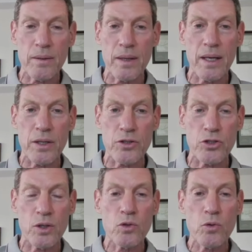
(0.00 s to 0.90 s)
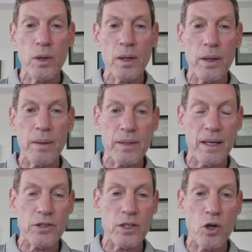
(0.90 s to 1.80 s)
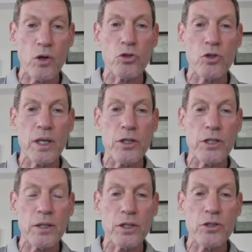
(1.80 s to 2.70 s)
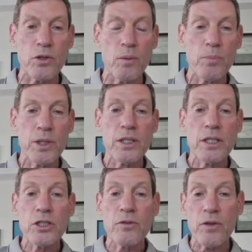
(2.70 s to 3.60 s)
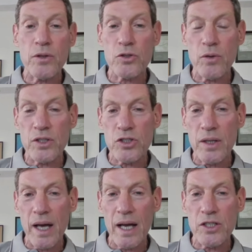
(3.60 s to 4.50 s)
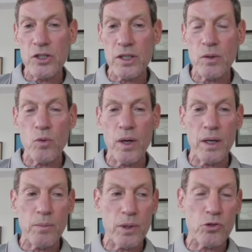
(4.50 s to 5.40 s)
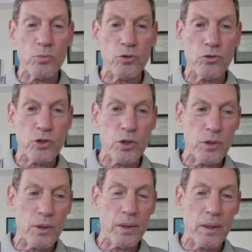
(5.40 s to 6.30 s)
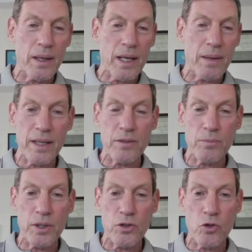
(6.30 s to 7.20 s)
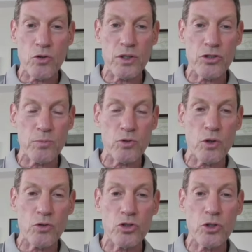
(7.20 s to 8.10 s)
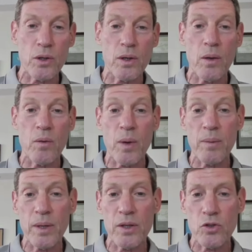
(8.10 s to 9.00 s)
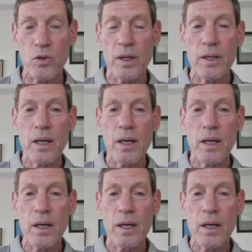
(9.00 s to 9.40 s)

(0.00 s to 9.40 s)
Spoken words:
And so that's the contrast. And there's a completely different direction, actually the one I much prefer, and that's Ben-Gurion's approach. When Ben-Gurion,